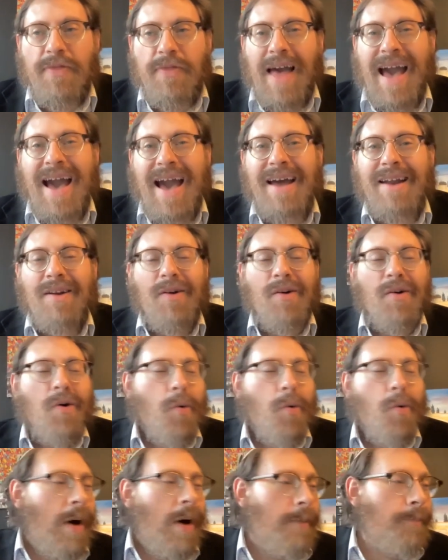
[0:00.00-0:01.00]
that
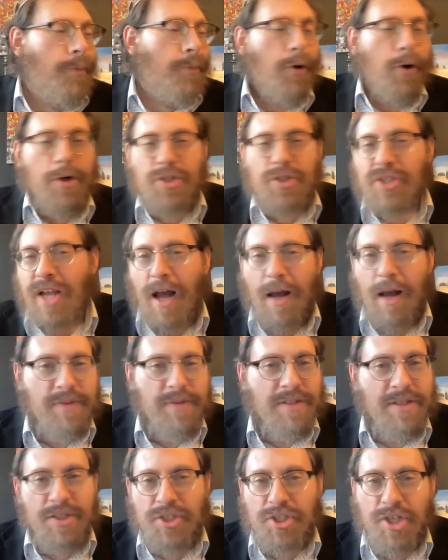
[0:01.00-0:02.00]
when push
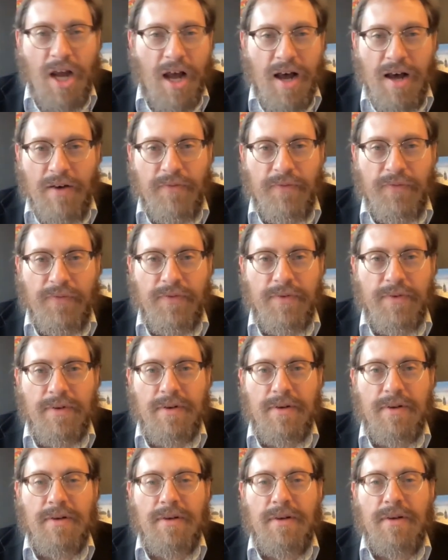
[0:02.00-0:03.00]
comes to shove,
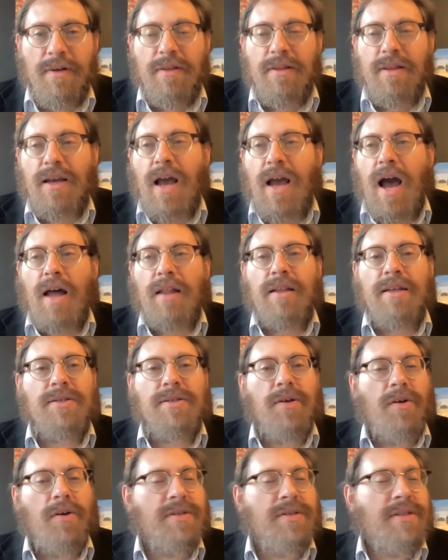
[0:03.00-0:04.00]
the godly
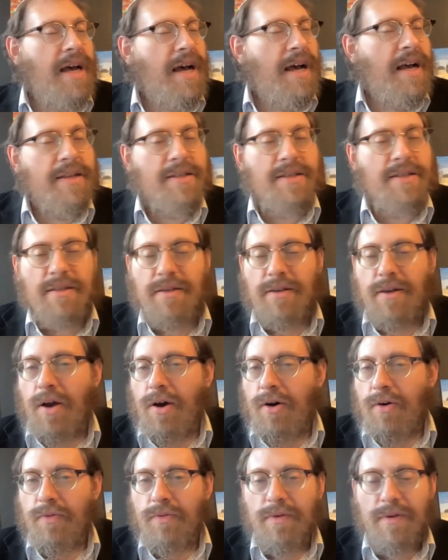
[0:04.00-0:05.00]
soul says,
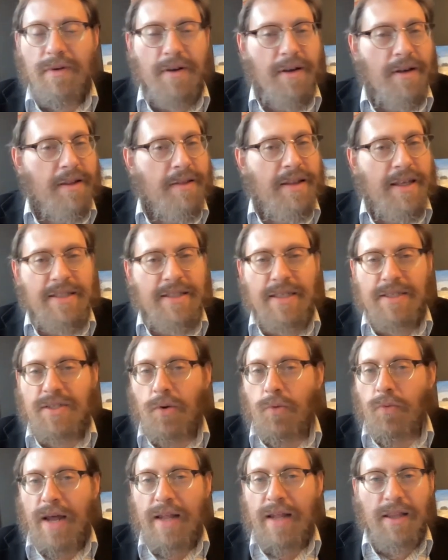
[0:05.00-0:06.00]
No, this is
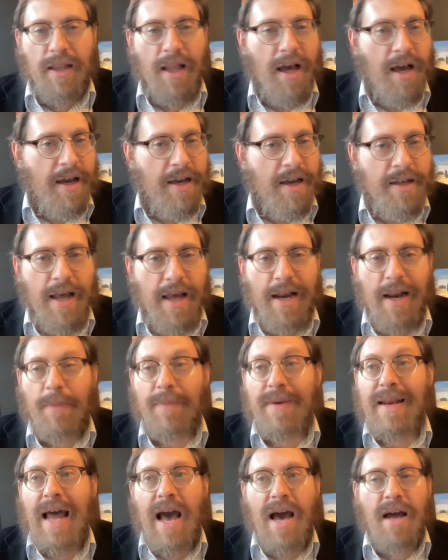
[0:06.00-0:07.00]
a red line, and
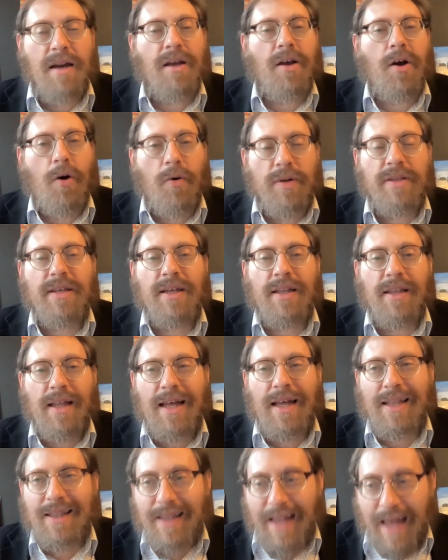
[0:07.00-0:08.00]
I'm not going to
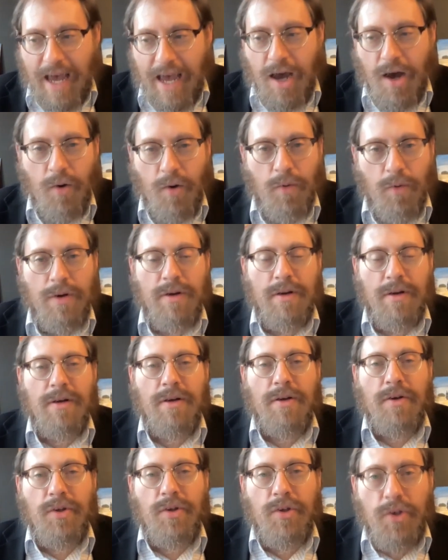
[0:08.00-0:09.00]
allow
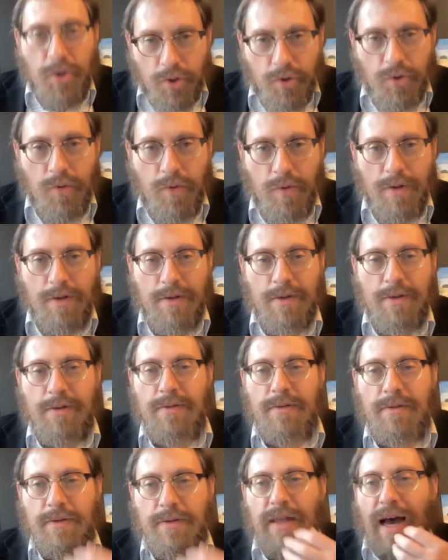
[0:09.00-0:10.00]
you,
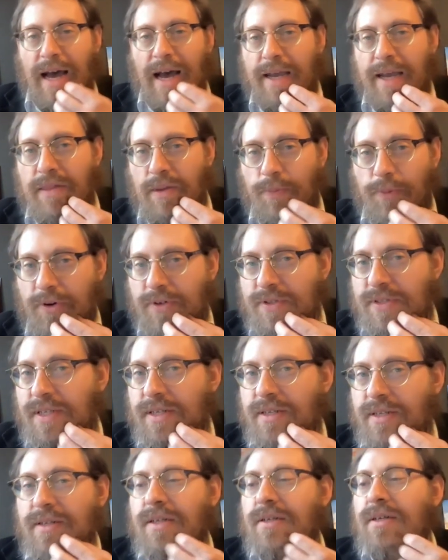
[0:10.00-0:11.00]
i.e., the
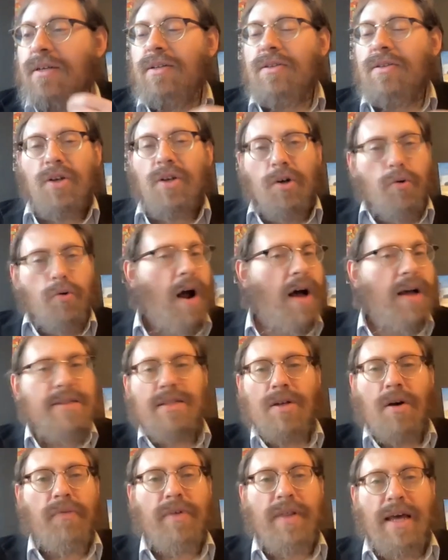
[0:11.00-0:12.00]
person, to
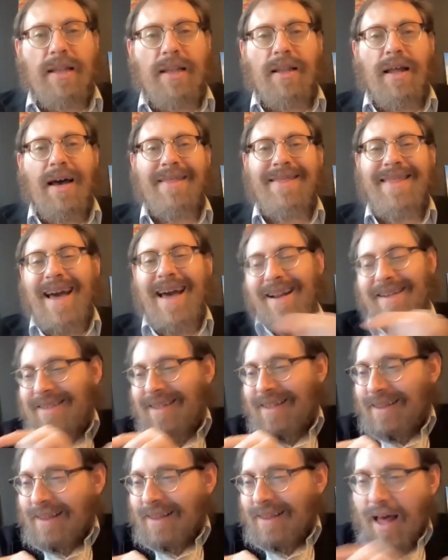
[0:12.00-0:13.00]
cross over that line. That is
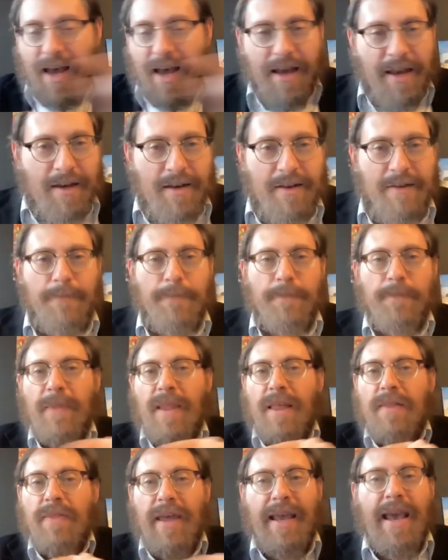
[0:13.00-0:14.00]
a line
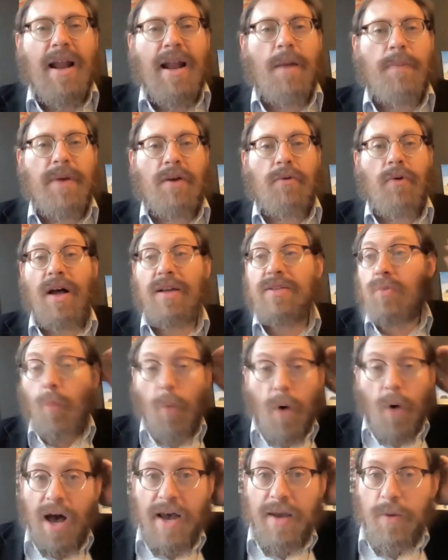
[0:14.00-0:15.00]
that cannot be crossed.
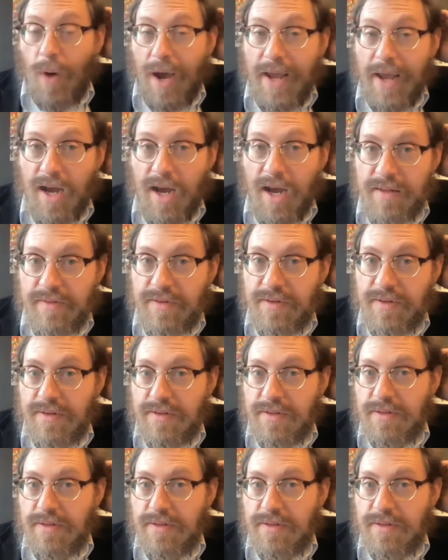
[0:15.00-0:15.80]
Why? Why not?